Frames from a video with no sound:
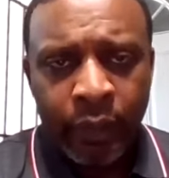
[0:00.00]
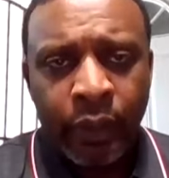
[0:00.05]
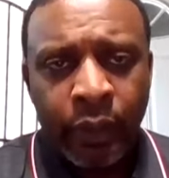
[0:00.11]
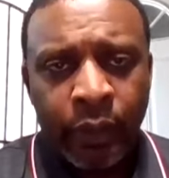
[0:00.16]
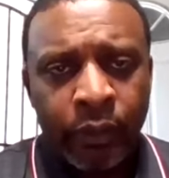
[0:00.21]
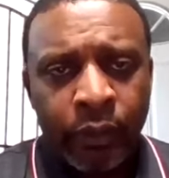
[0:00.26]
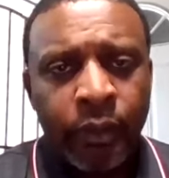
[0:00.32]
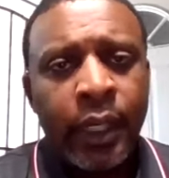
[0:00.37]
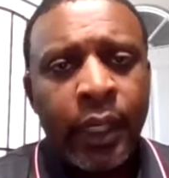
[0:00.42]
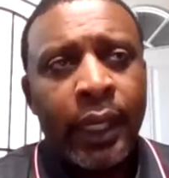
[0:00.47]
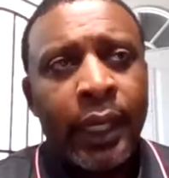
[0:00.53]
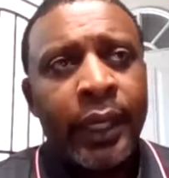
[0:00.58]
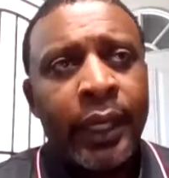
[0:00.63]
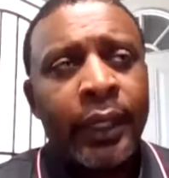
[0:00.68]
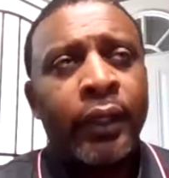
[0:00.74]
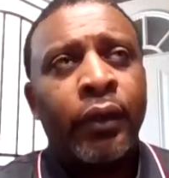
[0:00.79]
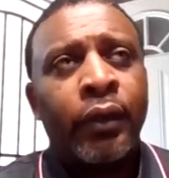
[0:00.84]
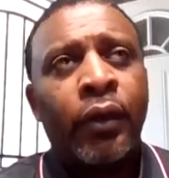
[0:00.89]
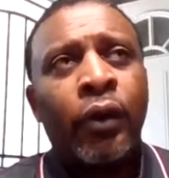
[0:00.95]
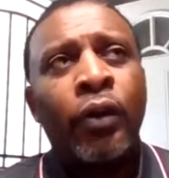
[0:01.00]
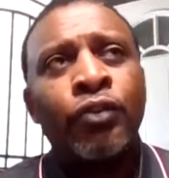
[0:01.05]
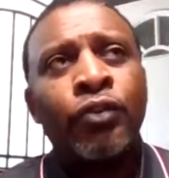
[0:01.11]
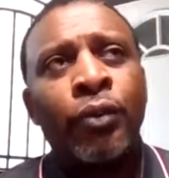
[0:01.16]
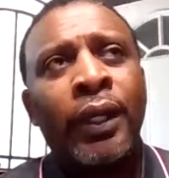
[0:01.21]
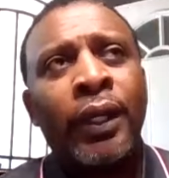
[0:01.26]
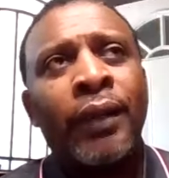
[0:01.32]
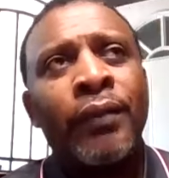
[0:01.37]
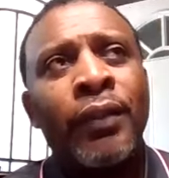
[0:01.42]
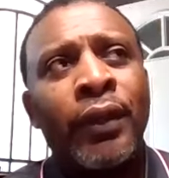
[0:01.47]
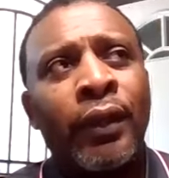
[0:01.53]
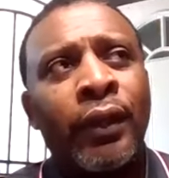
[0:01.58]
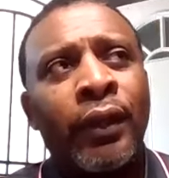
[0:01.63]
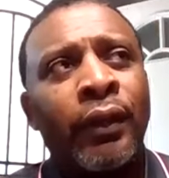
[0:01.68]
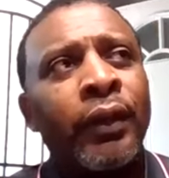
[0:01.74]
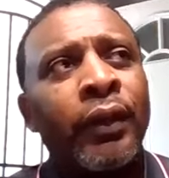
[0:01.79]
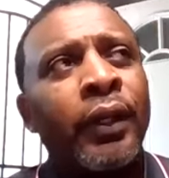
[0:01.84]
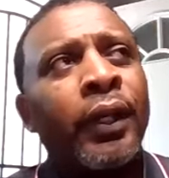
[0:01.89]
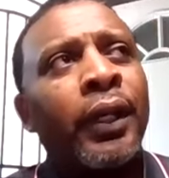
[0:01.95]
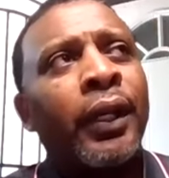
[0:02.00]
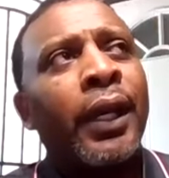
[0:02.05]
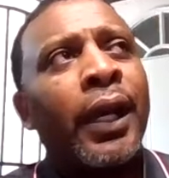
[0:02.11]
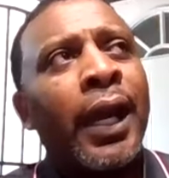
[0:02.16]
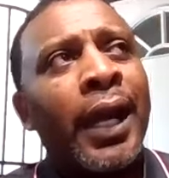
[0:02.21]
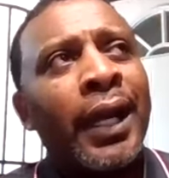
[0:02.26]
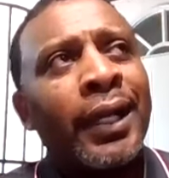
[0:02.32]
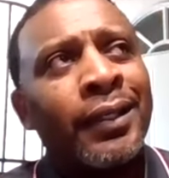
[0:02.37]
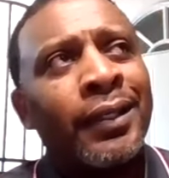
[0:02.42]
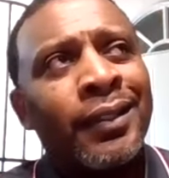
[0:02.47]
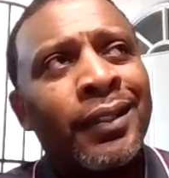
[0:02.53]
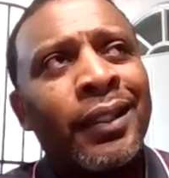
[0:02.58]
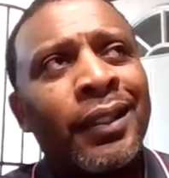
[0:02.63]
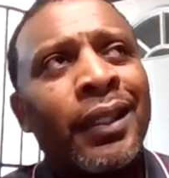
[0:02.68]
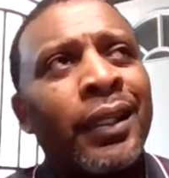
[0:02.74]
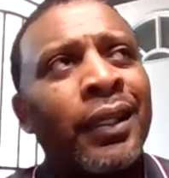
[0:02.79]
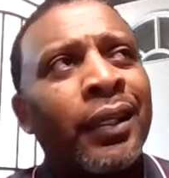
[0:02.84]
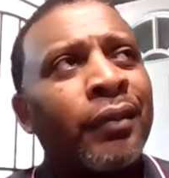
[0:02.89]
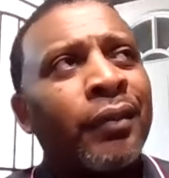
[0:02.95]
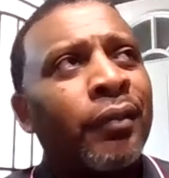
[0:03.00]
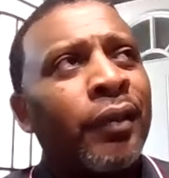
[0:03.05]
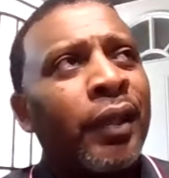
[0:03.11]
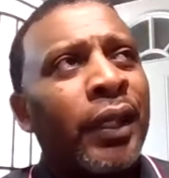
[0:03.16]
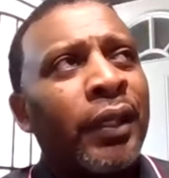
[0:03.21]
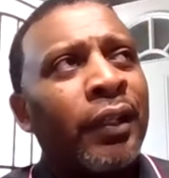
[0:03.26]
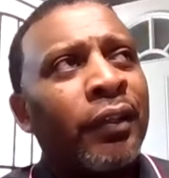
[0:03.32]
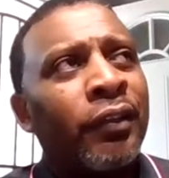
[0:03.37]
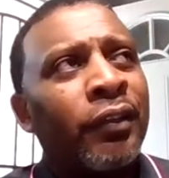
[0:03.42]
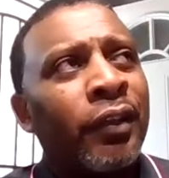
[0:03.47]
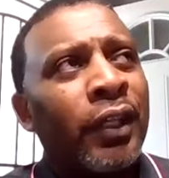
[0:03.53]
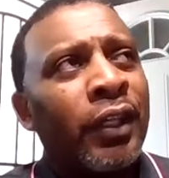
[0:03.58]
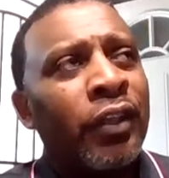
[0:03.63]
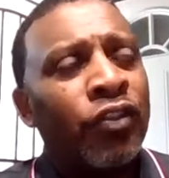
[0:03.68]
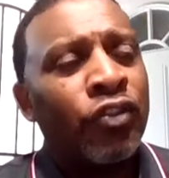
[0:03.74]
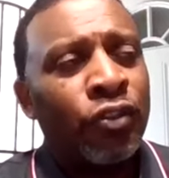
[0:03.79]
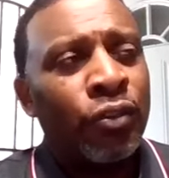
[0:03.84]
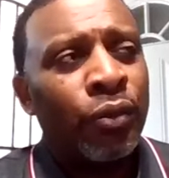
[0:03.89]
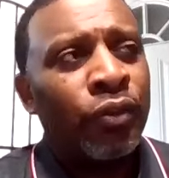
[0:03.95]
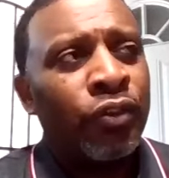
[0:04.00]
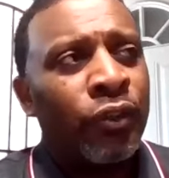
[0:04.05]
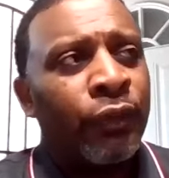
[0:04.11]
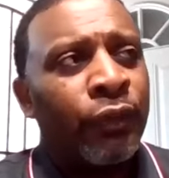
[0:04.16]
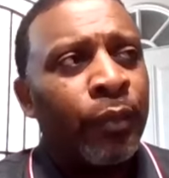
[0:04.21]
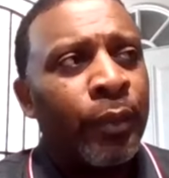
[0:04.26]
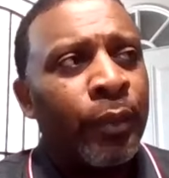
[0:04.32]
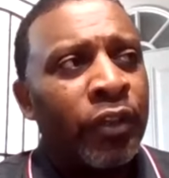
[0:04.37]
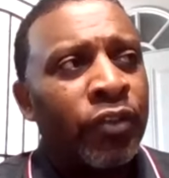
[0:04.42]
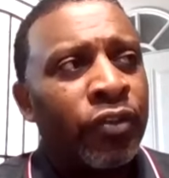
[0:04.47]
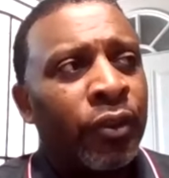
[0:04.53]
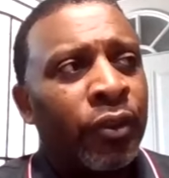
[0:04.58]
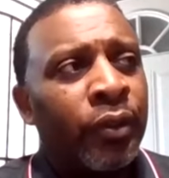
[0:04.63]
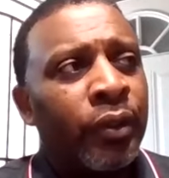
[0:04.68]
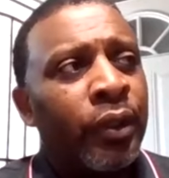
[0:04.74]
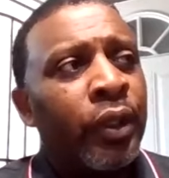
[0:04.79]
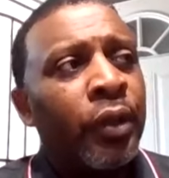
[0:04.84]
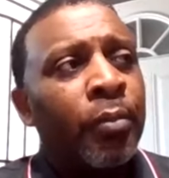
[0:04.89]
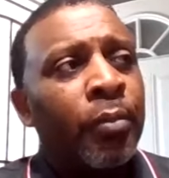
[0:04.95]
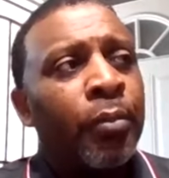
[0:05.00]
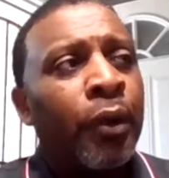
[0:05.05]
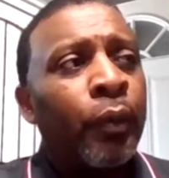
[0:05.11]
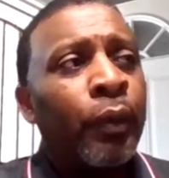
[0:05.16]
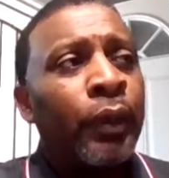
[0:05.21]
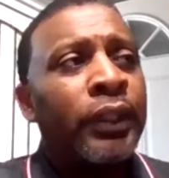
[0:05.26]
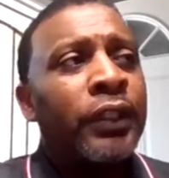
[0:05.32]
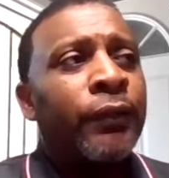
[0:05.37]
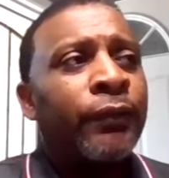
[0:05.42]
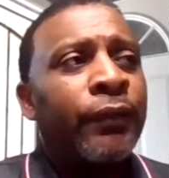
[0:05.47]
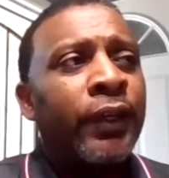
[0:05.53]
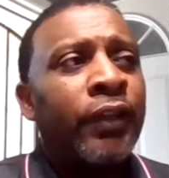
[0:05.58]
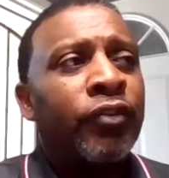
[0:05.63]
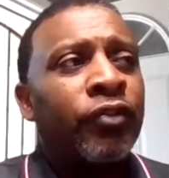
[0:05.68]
you know, and it'll also have their ID and insurance information. But with the